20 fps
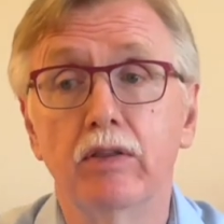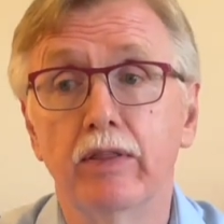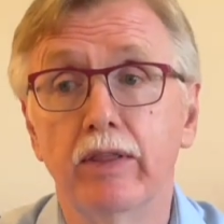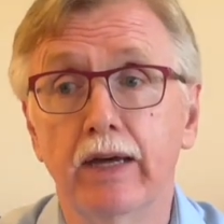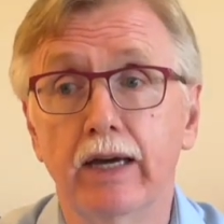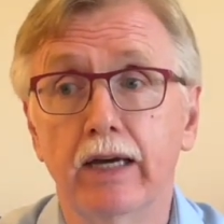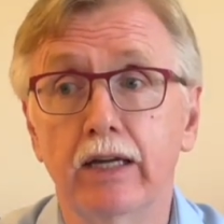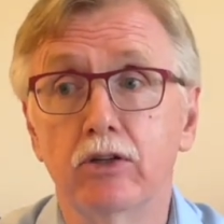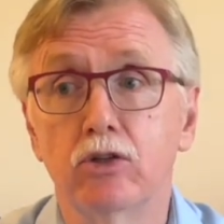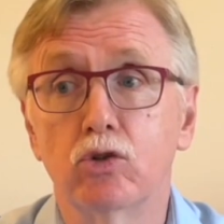
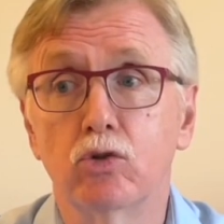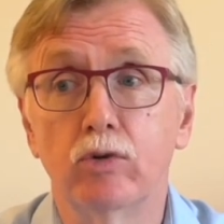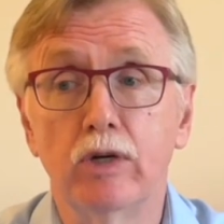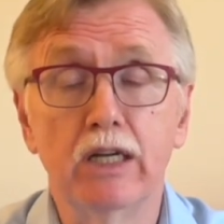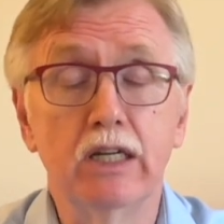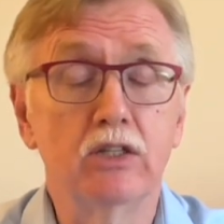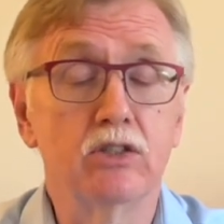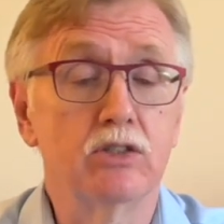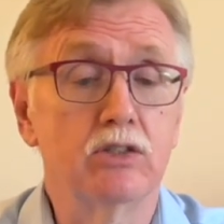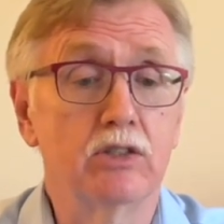that
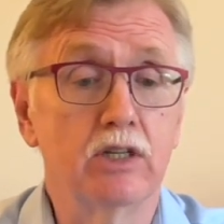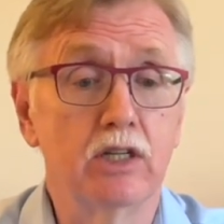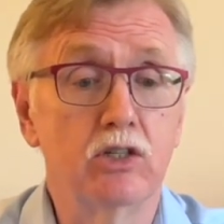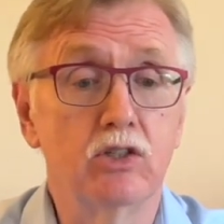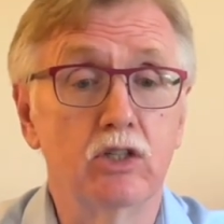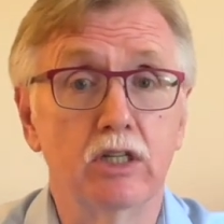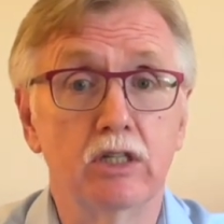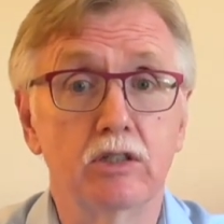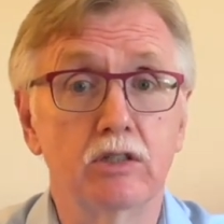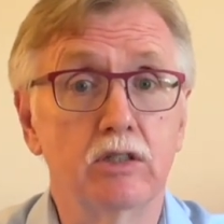traits
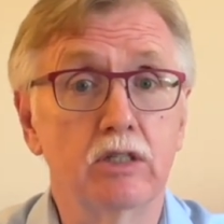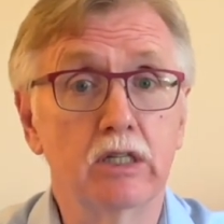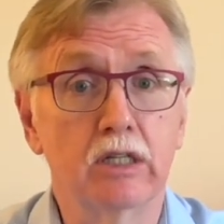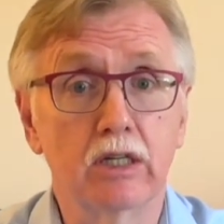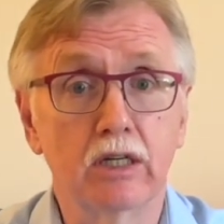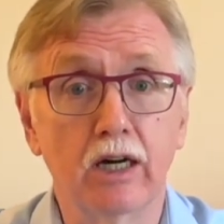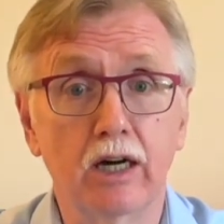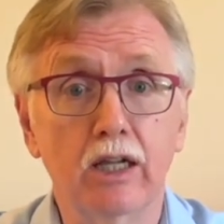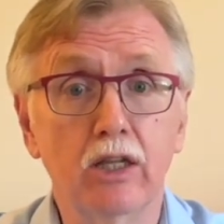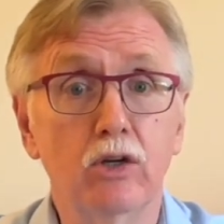such as the
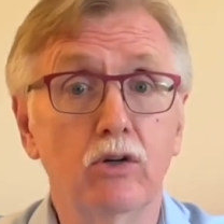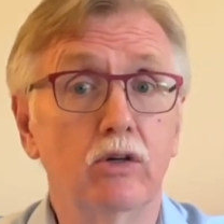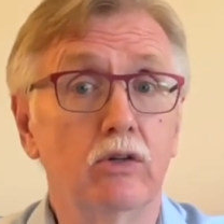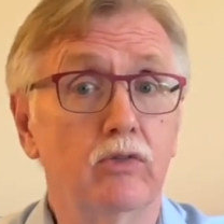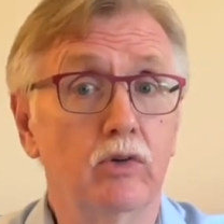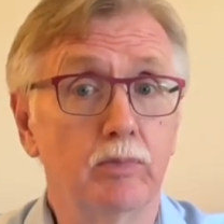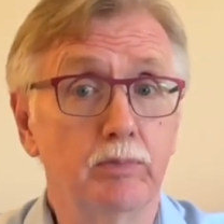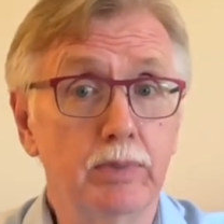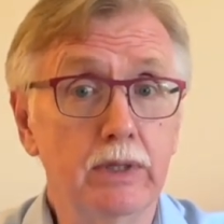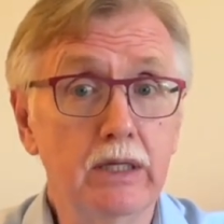color
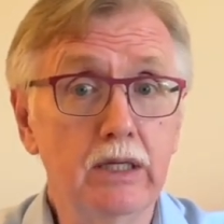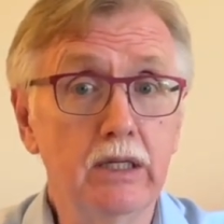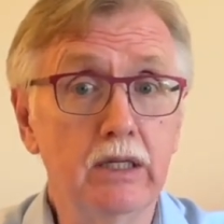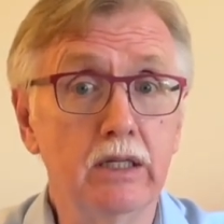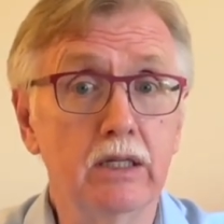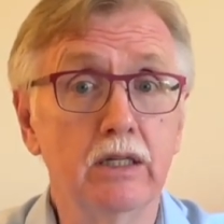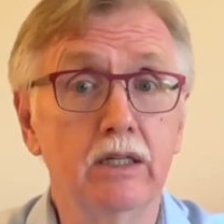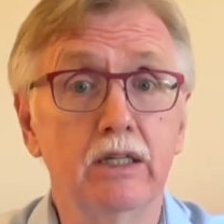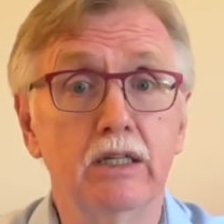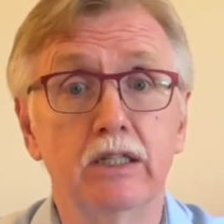of a
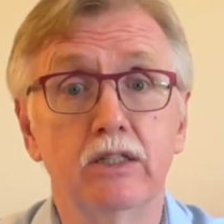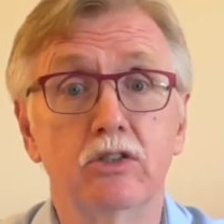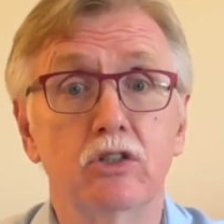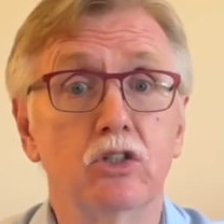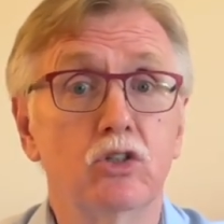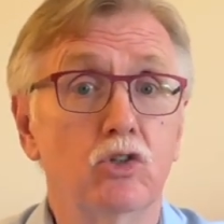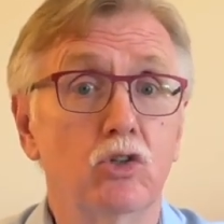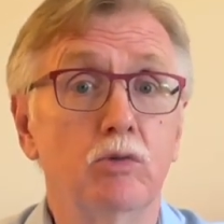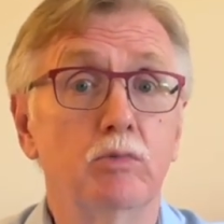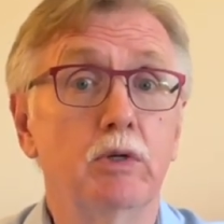pea is
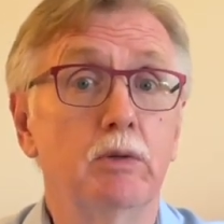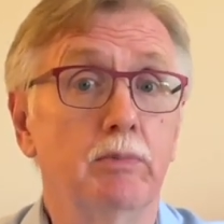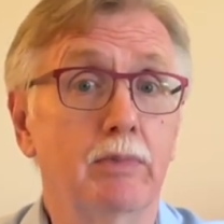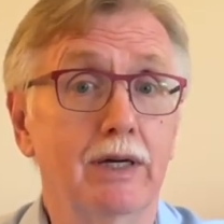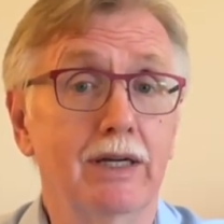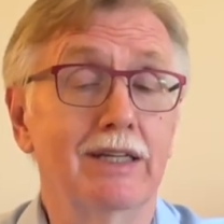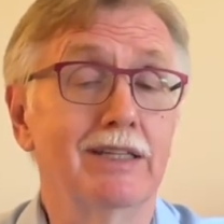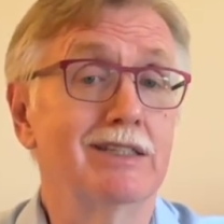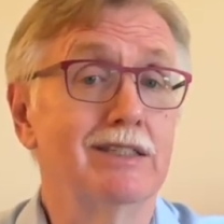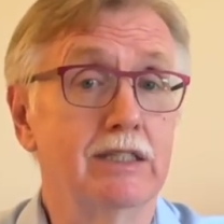determined
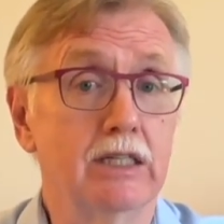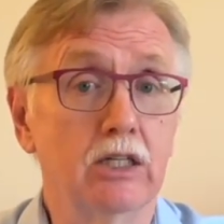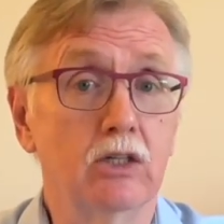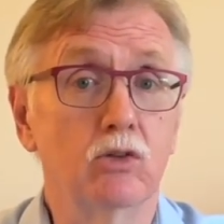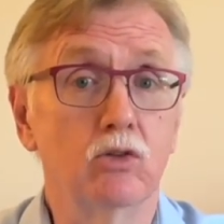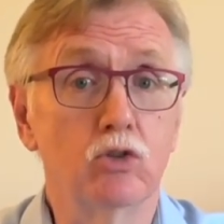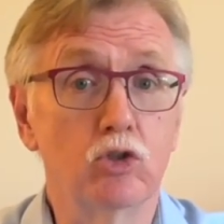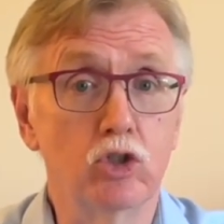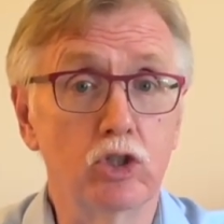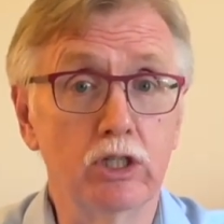by a
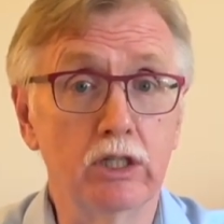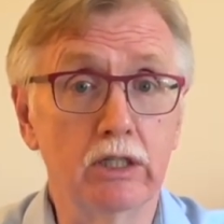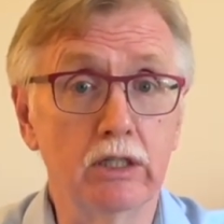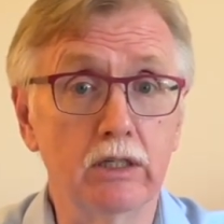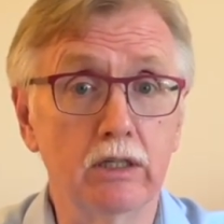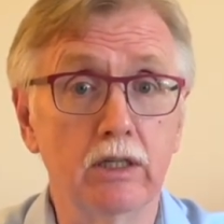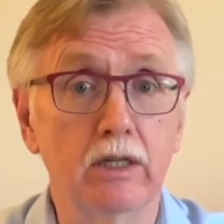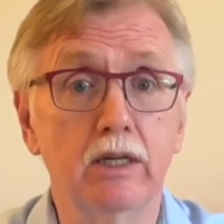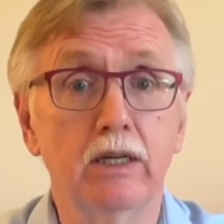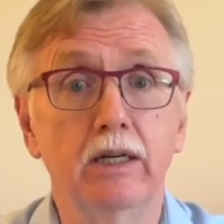single
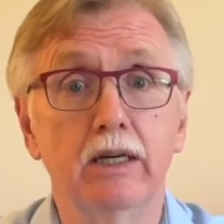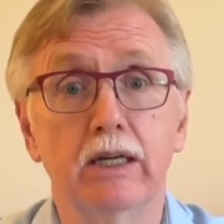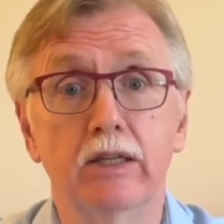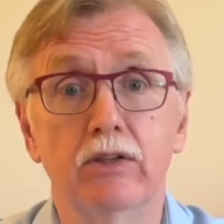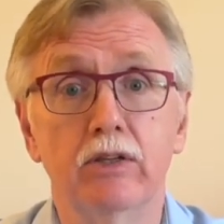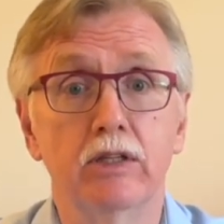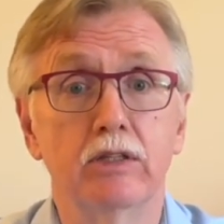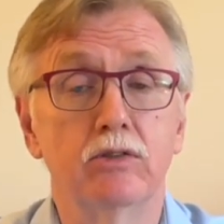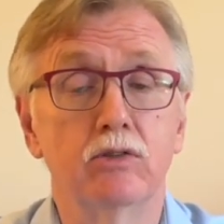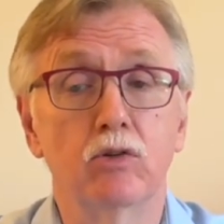gene,
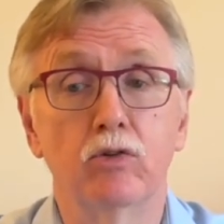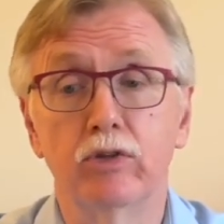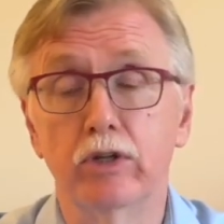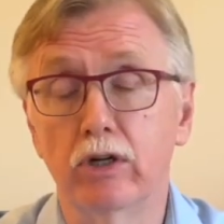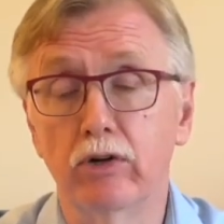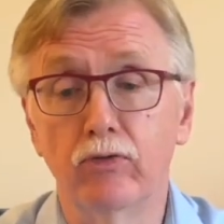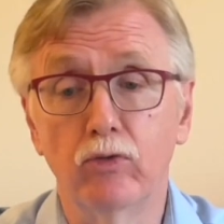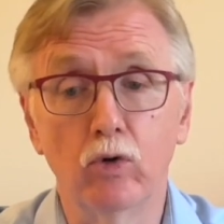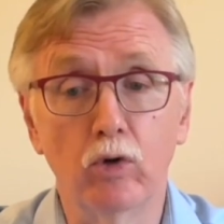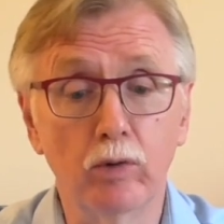and so
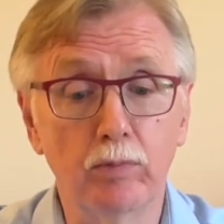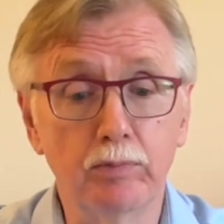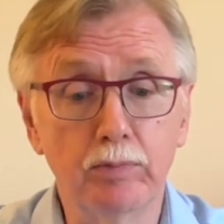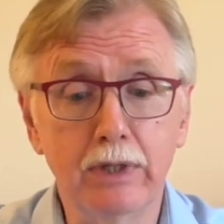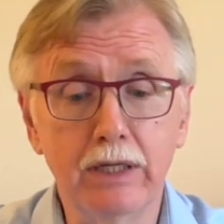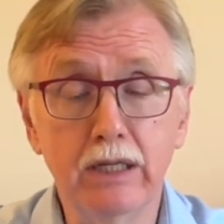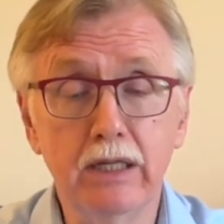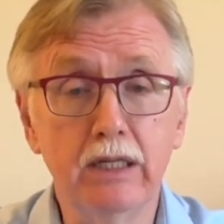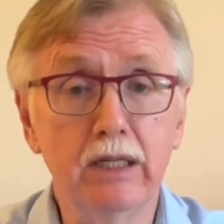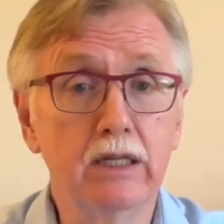therefore
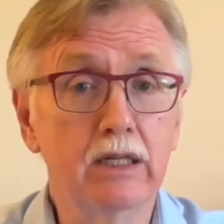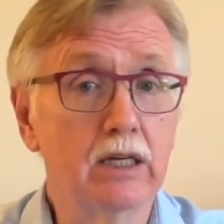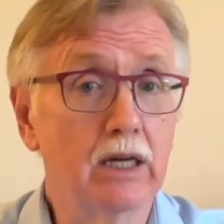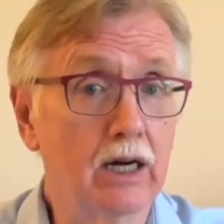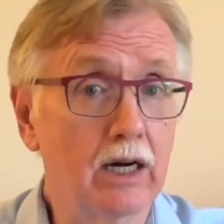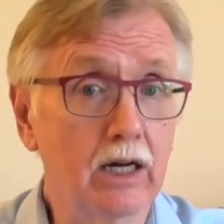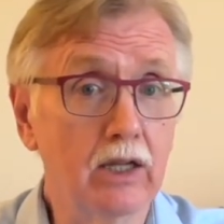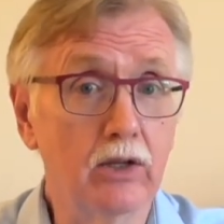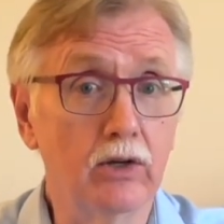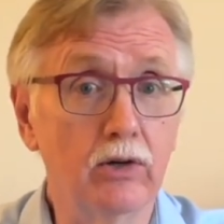pea
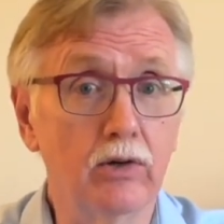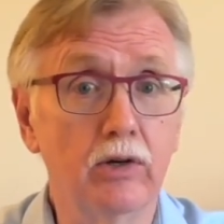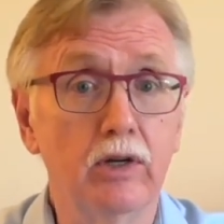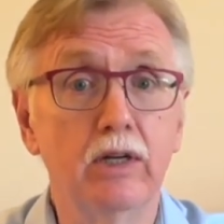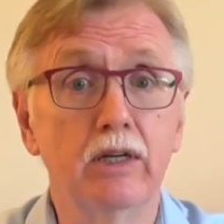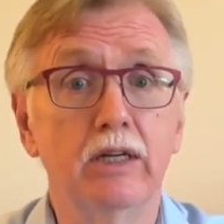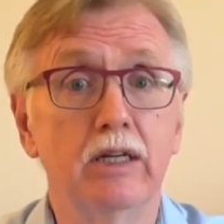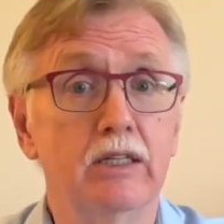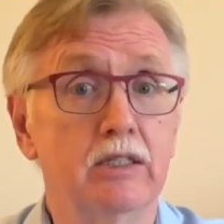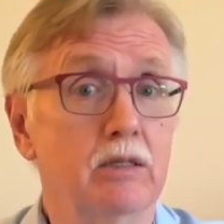color
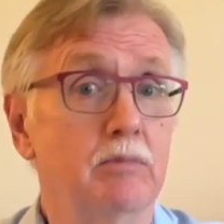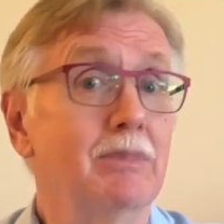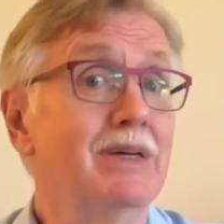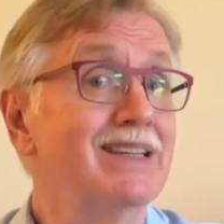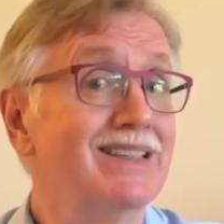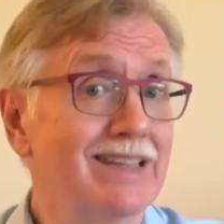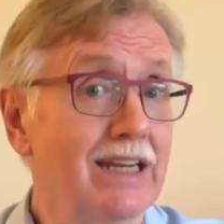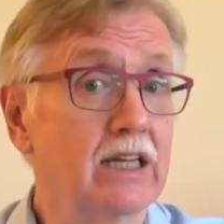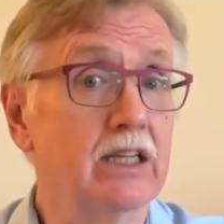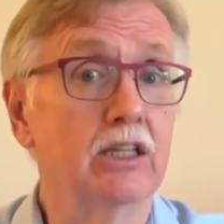is a
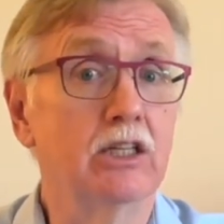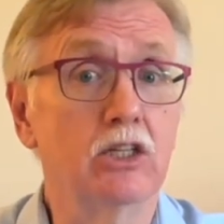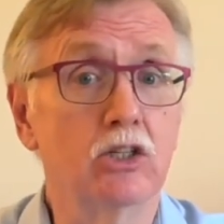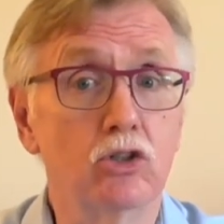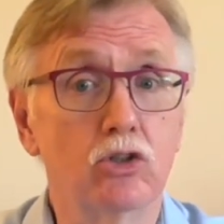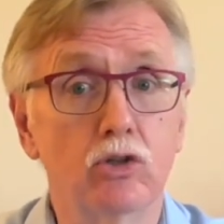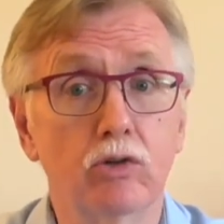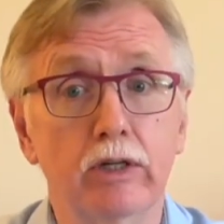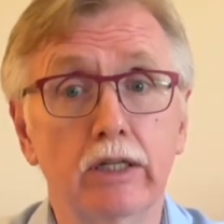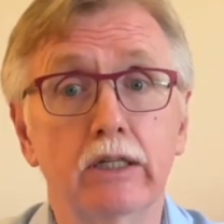
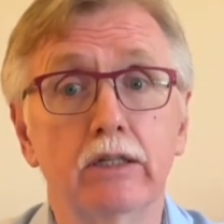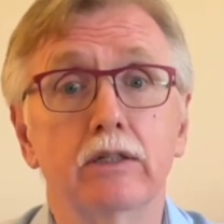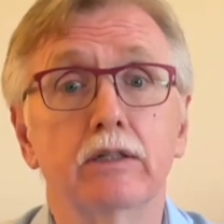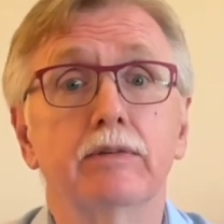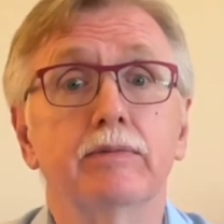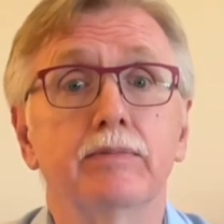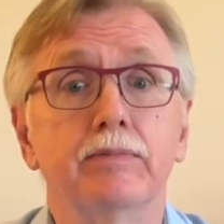Mendelian trait.